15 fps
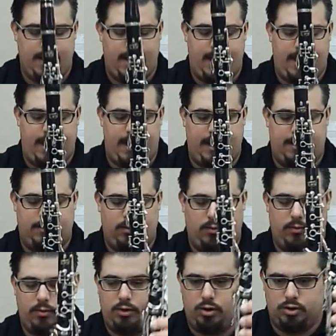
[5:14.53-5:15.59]
and
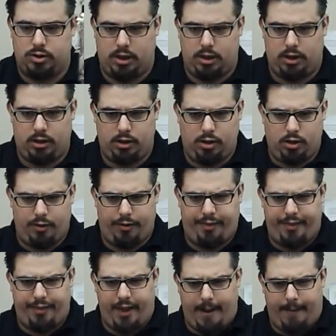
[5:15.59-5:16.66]
using your
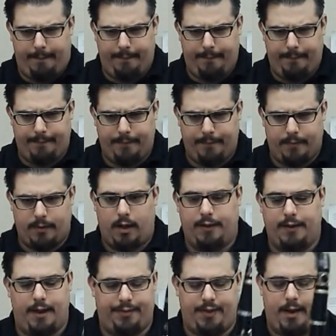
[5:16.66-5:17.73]
thumb on
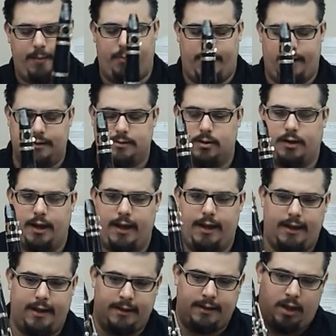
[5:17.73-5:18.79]
that thumb rest,
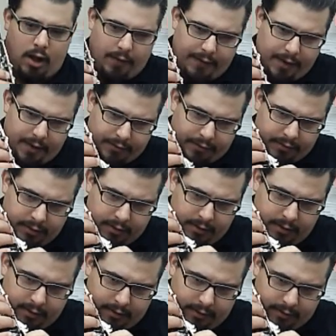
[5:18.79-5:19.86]
okay? And all the other
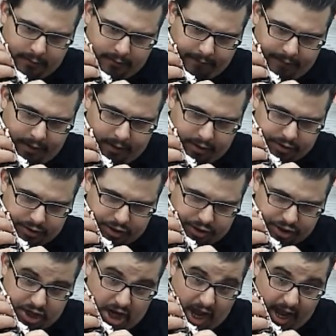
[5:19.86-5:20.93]
fingers are
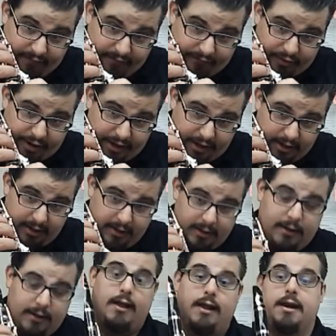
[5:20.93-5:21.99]
just hovering,
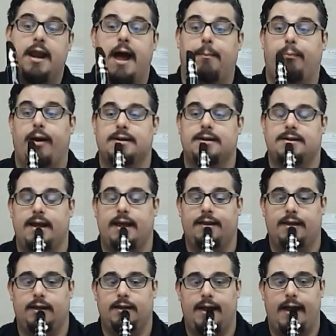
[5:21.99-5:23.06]
not pressing
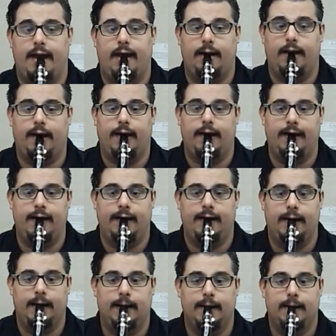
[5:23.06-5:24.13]
anything down,
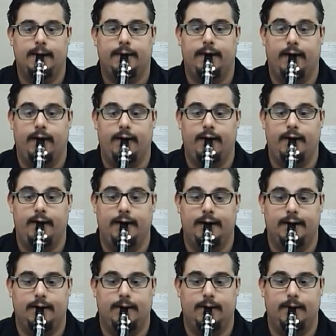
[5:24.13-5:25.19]
and there are
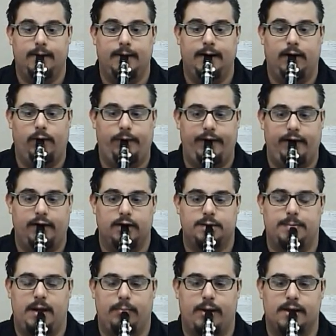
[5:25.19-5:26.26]
no fingers
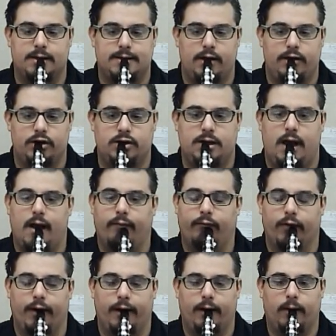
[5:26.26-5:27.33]
being pressed down. You're just
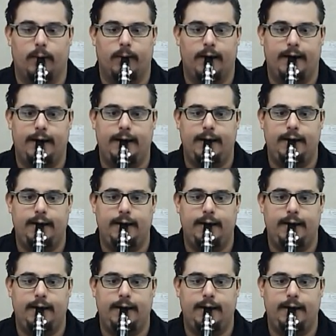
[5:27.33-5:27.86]
hovering. Ready?